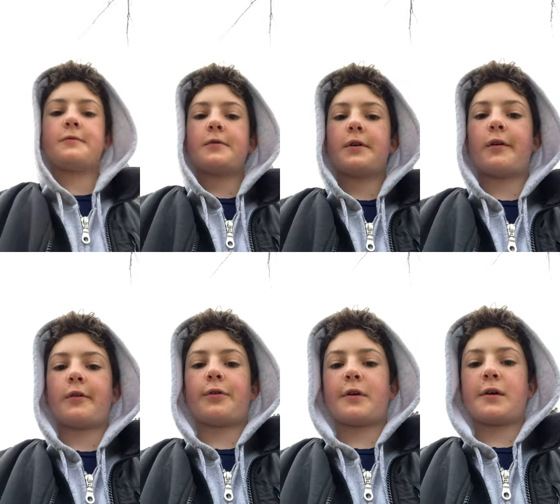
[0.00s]
what
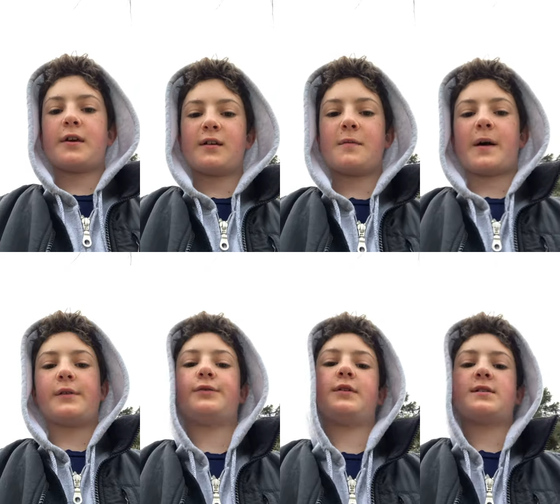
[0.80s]
you're thinking
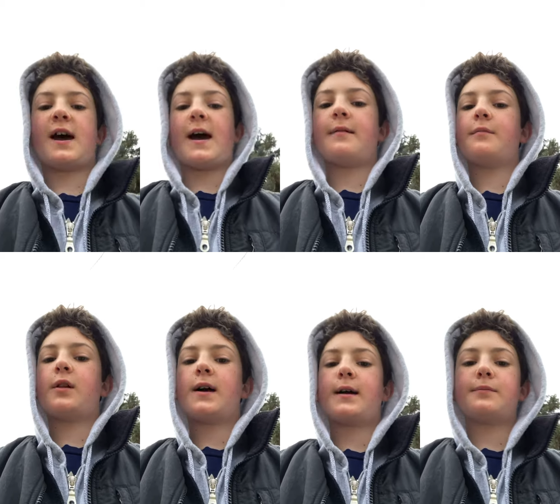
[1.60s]
about the time
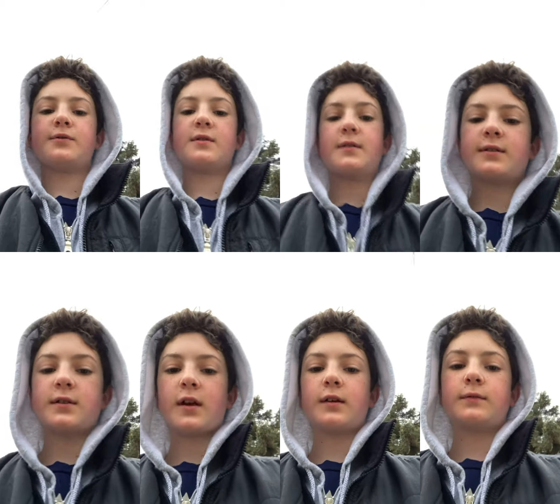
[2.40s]
lapse and
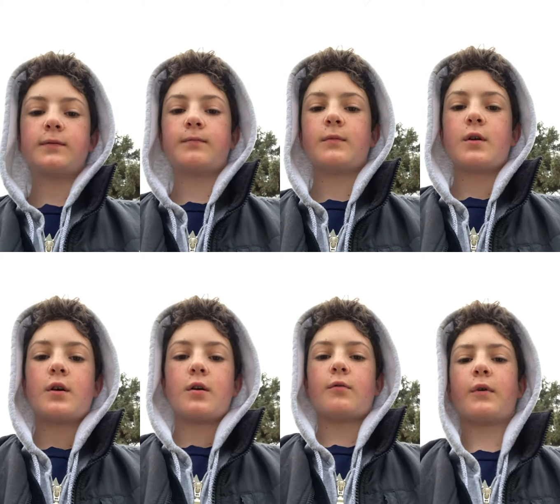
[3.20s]
stuff.
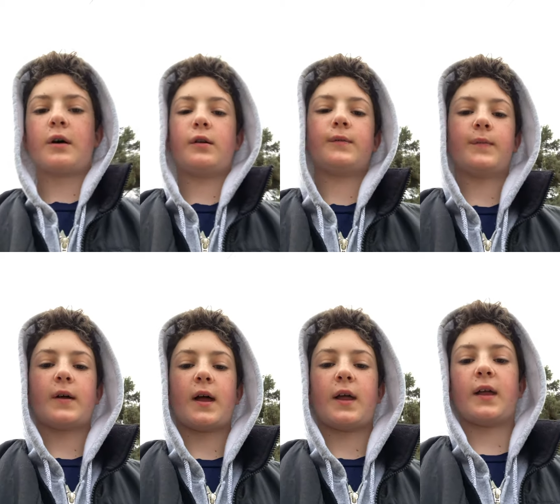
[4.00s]
Well,
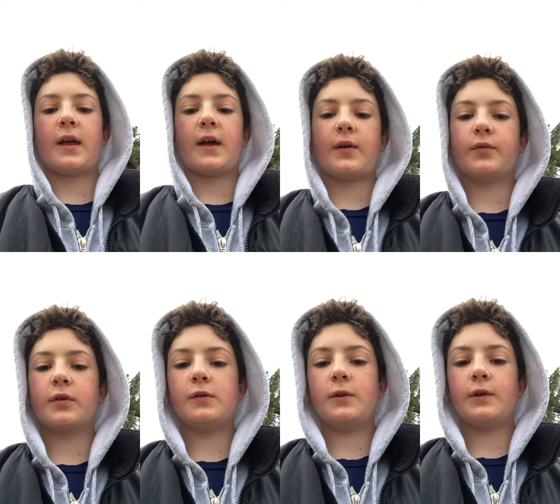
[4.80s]

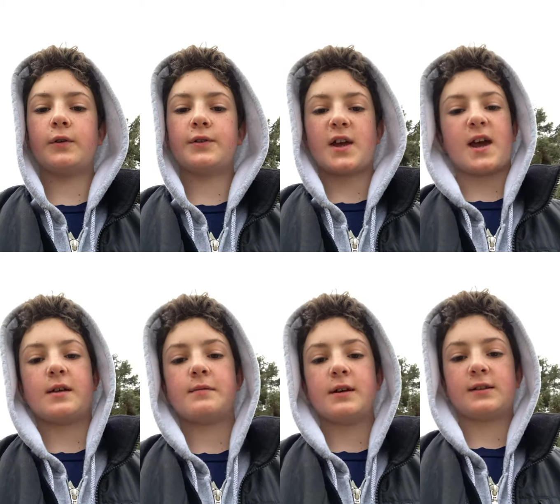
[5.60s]
every little
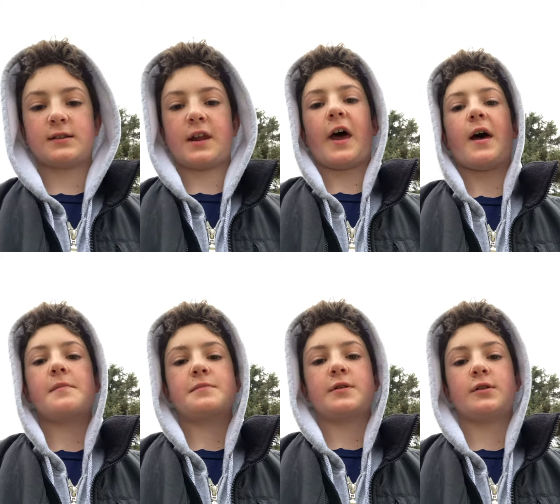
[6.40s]
time he
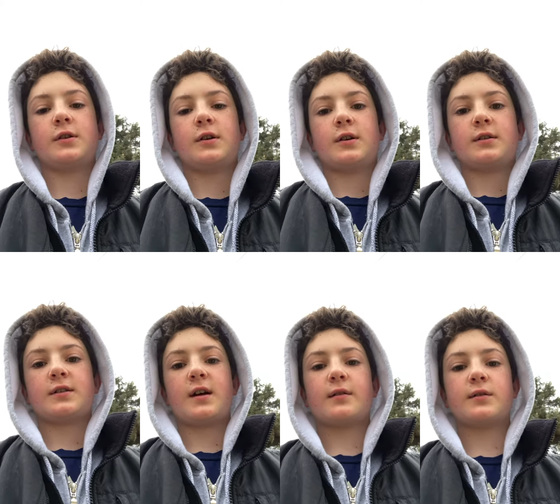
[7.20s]
stopped,
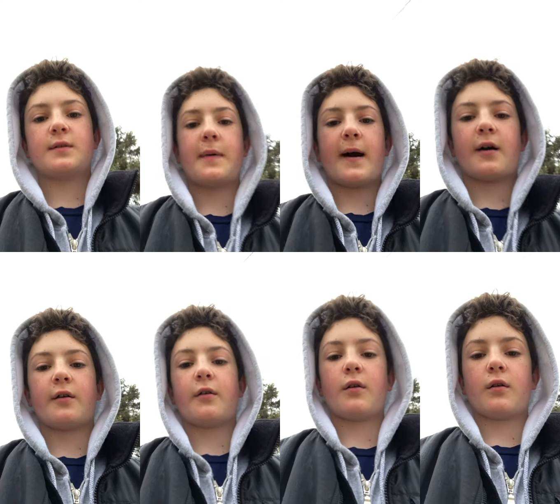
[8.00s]
that was
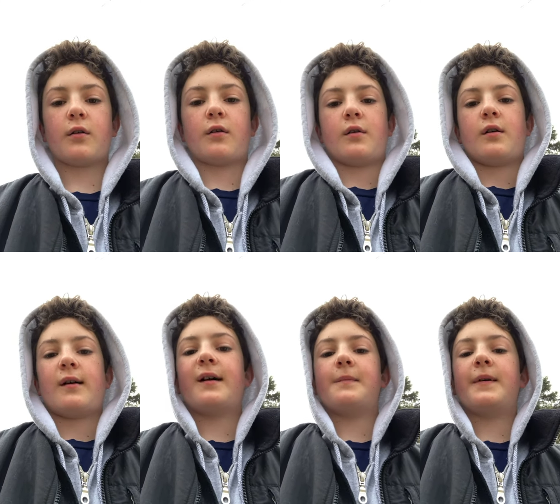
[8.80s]
about
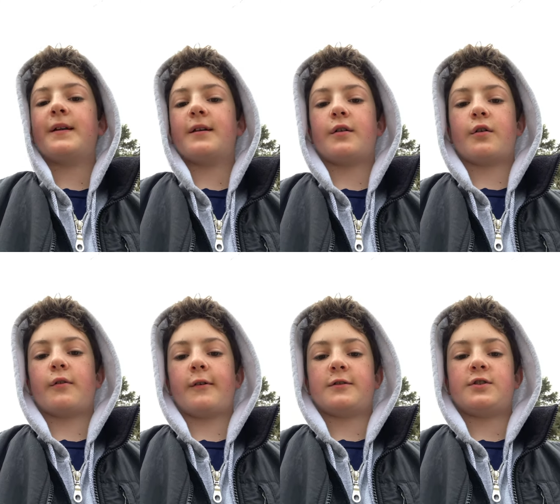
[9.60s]
a minute
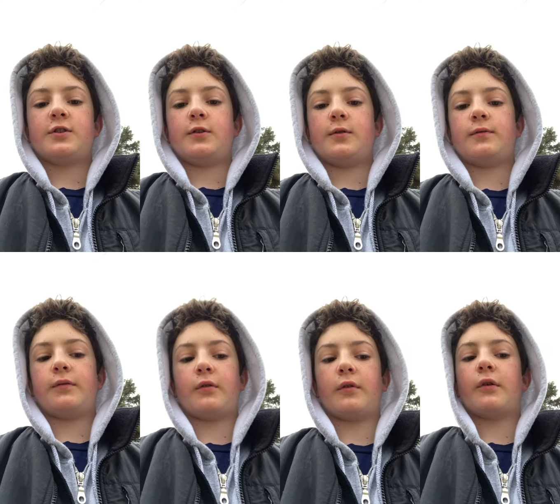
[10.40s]
or two
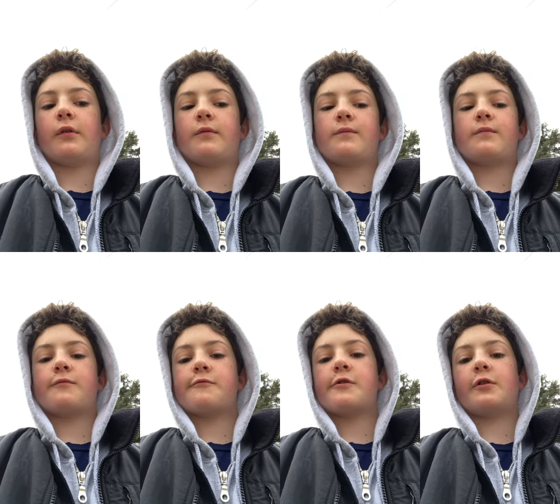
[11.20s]
for
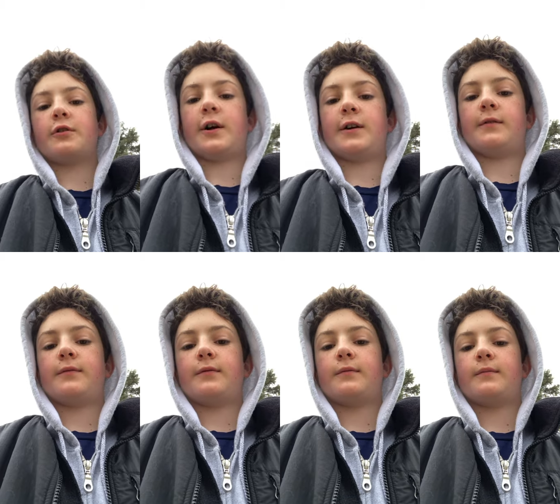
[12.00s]
real
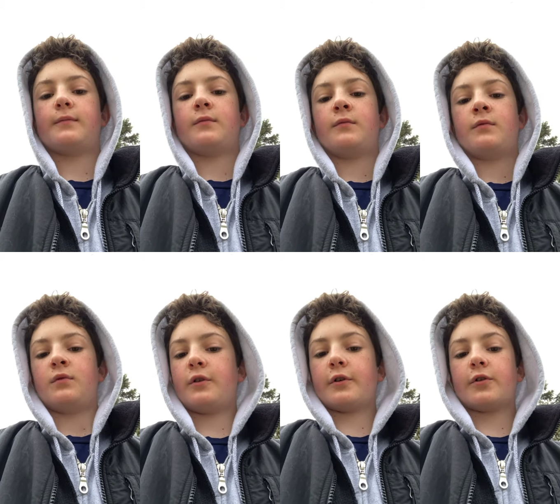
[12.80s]
life.
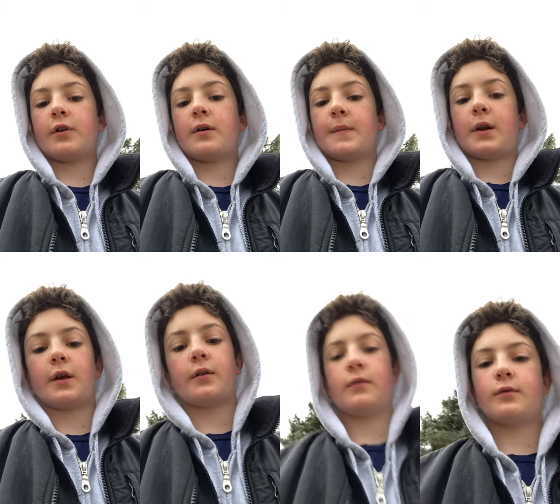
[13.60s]
Literally a
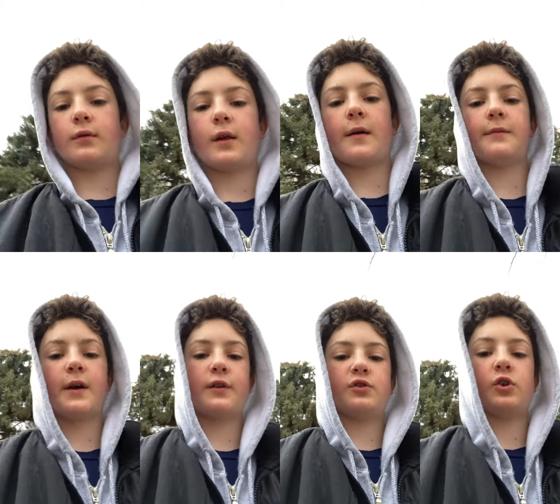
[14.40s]
minute. I'm
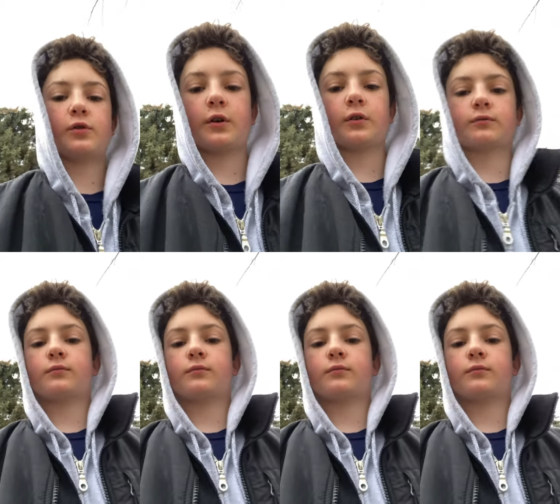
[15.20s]
not joking.